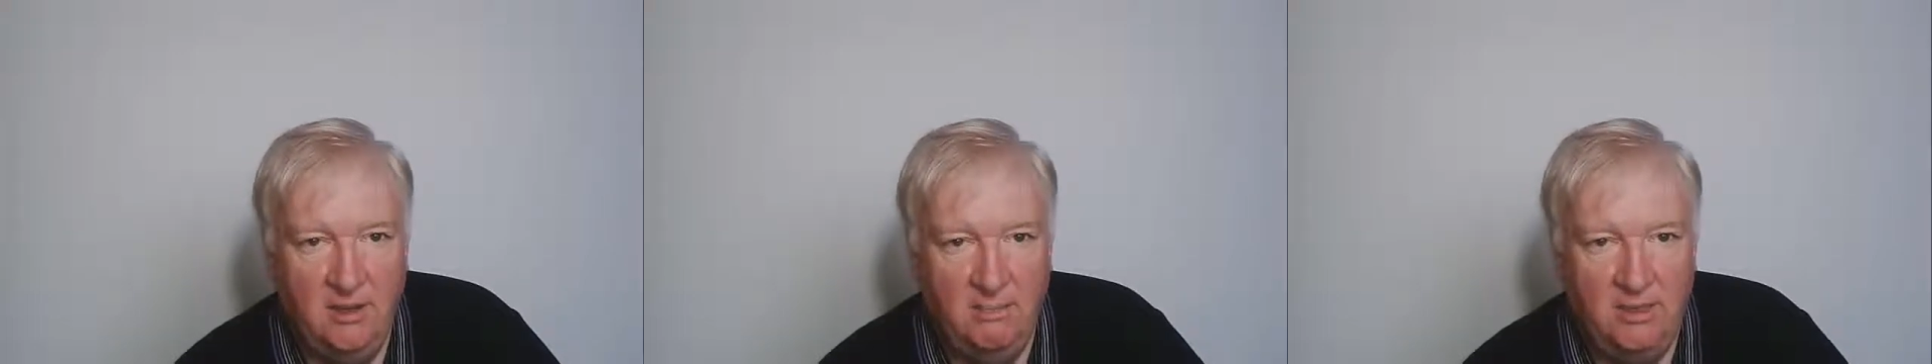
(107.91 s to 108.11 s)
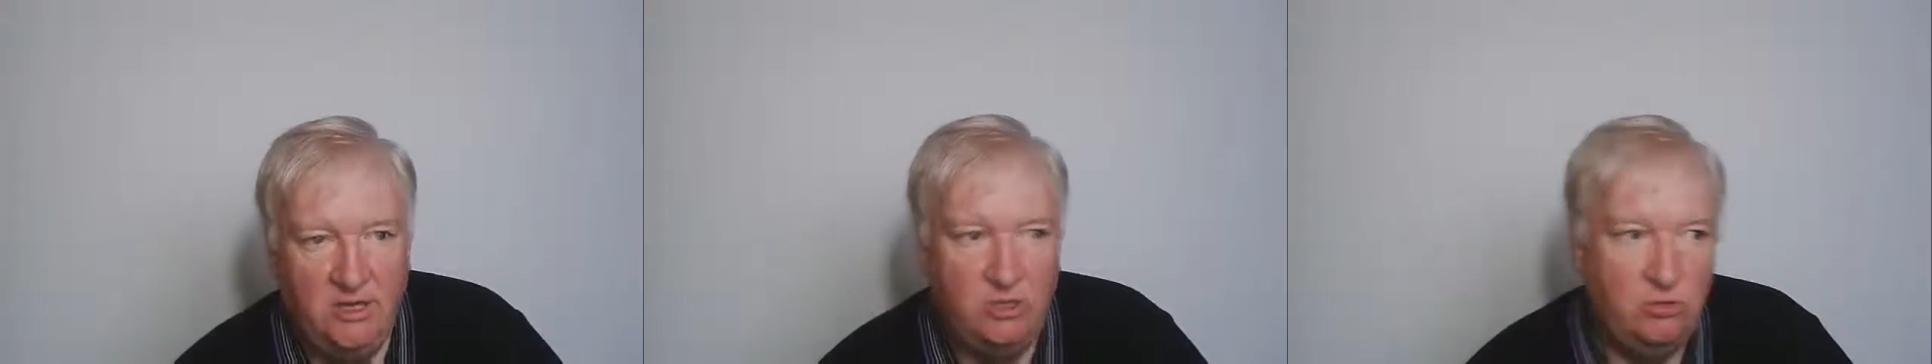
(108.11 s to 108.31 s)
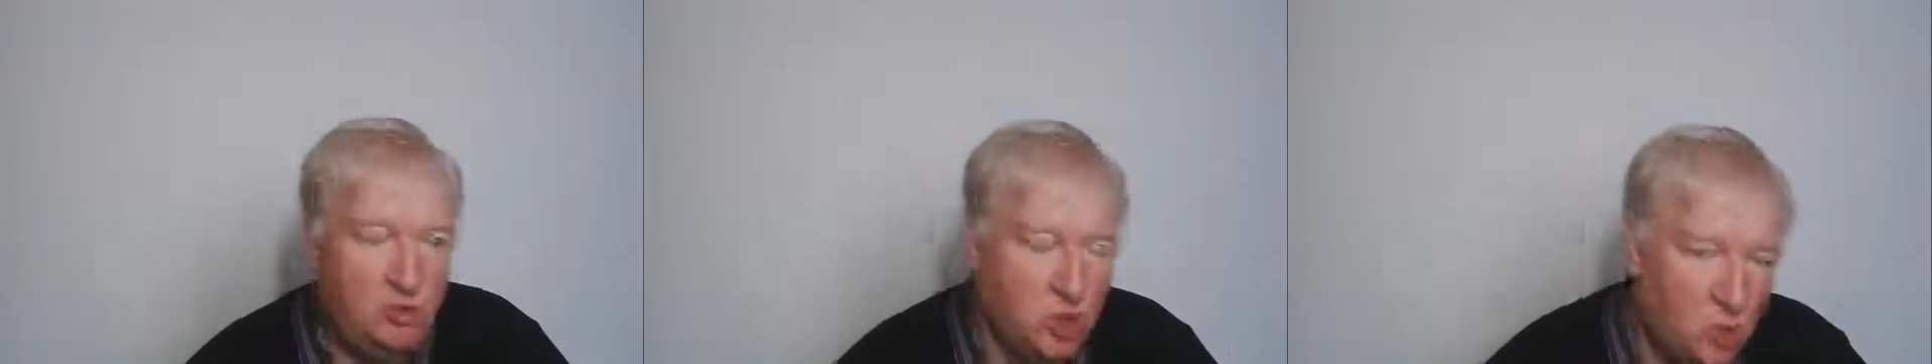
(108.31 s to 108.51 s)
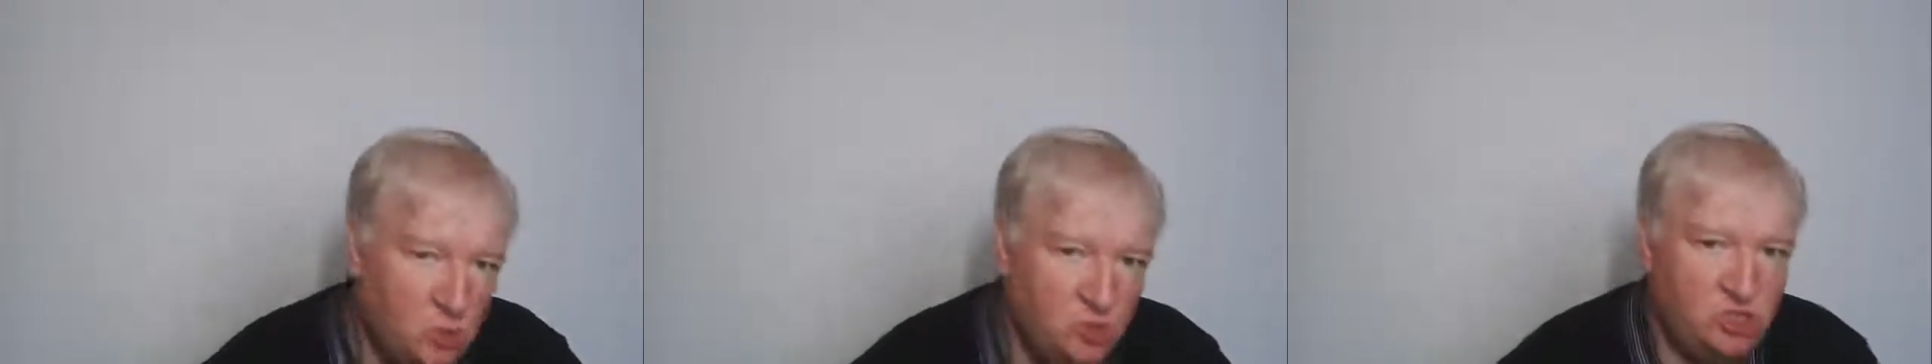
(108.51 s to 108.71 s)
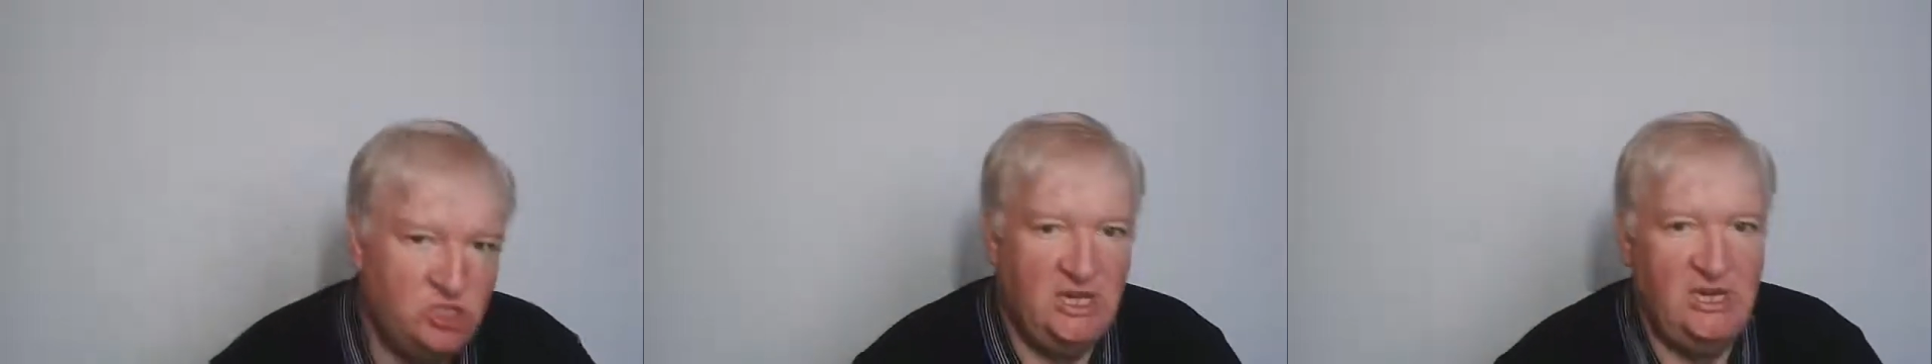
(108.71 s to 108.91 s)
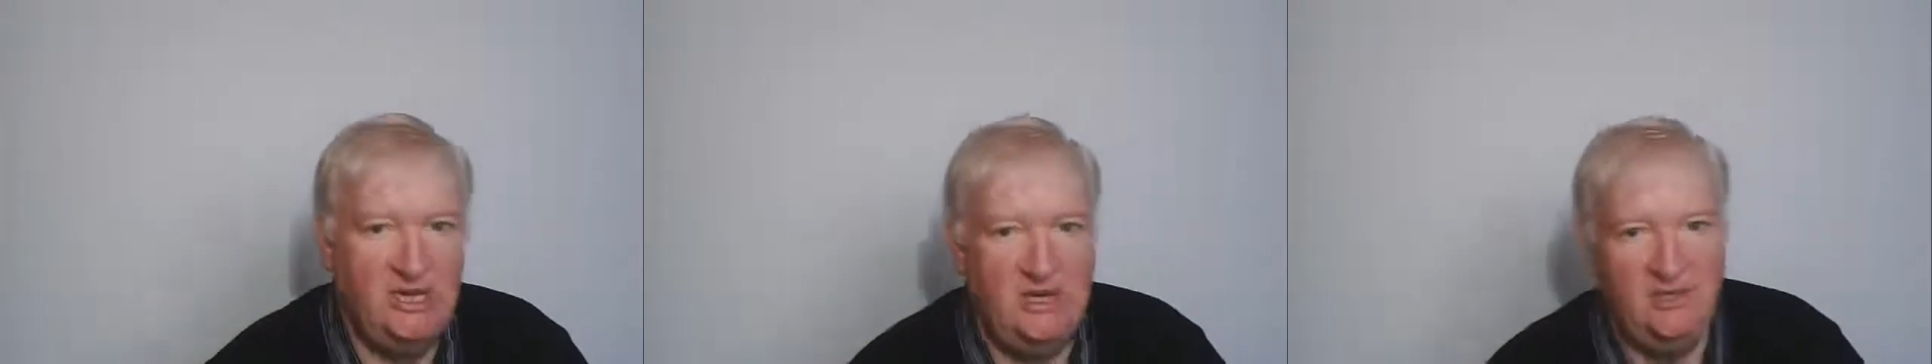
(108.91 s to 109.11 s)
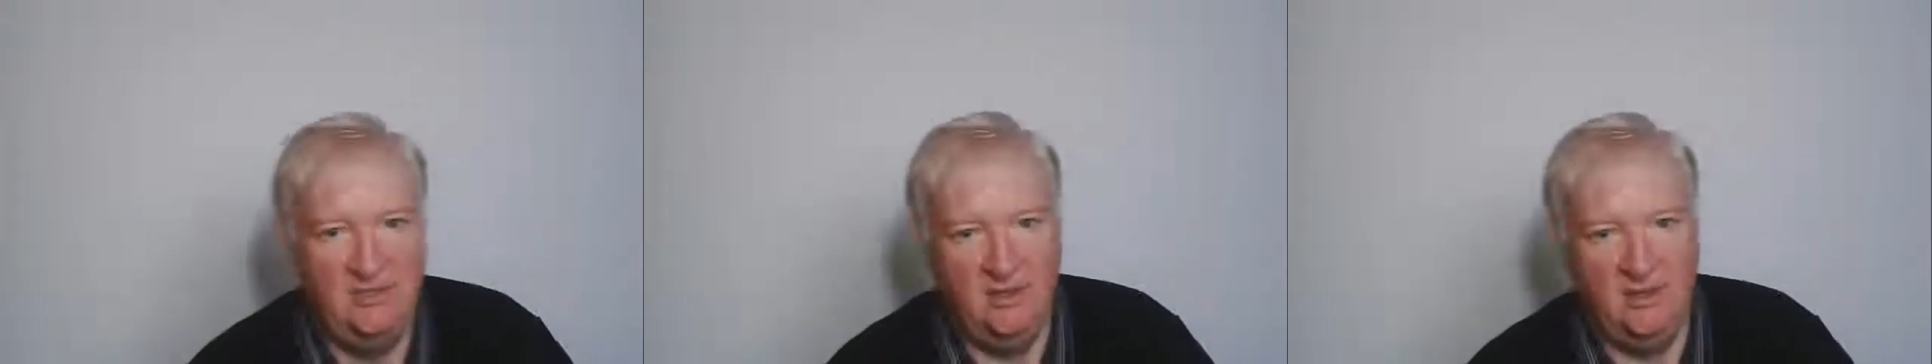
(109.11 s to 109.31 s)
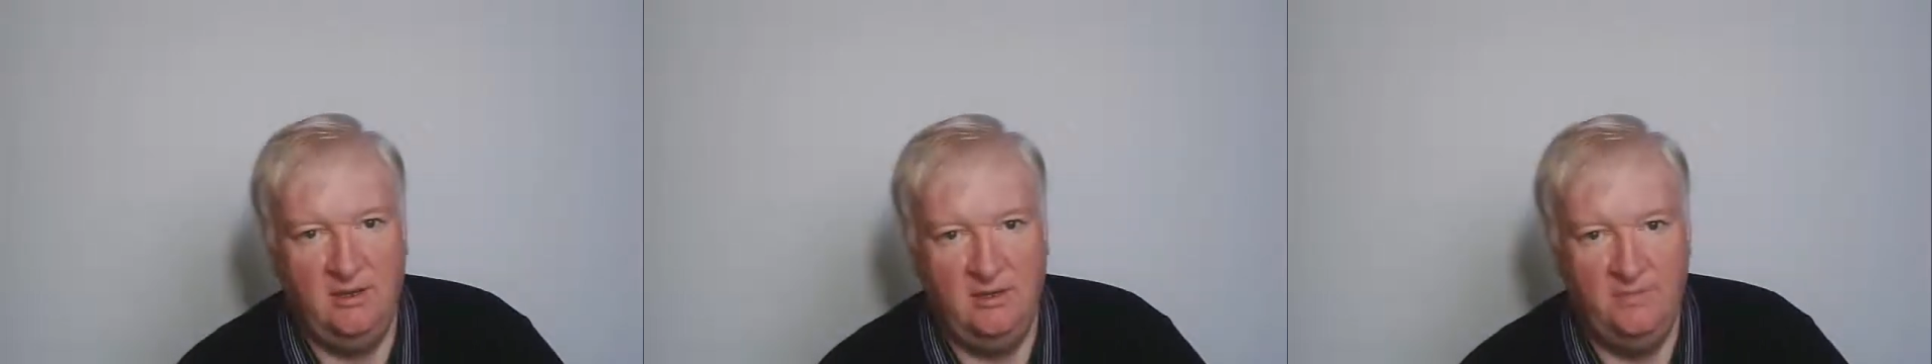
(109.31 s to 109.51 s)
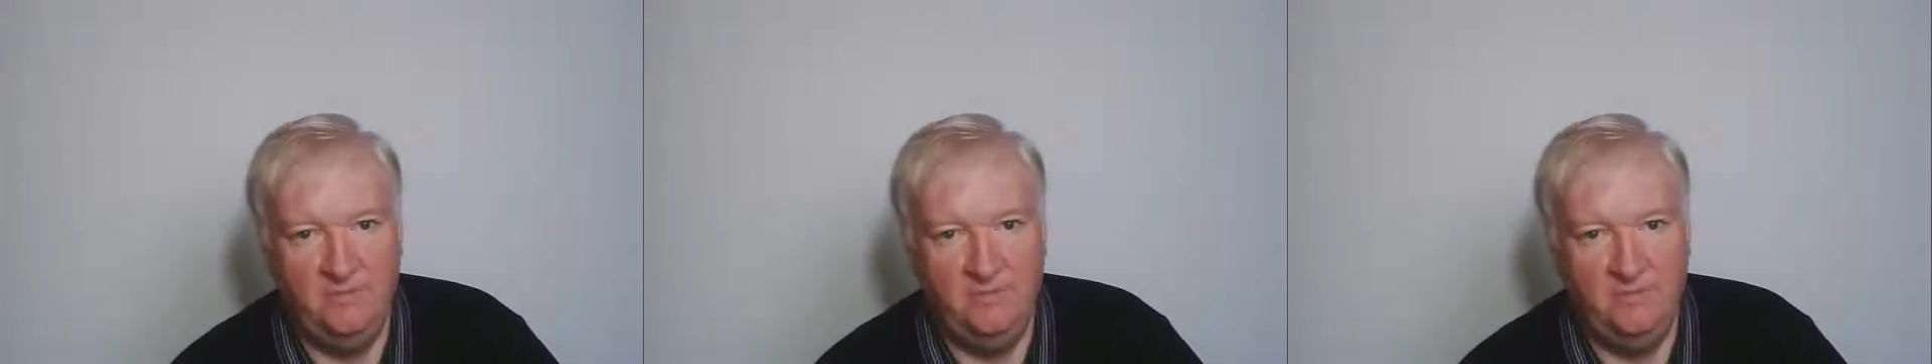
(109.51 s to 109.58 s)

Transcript: But you don't say anything.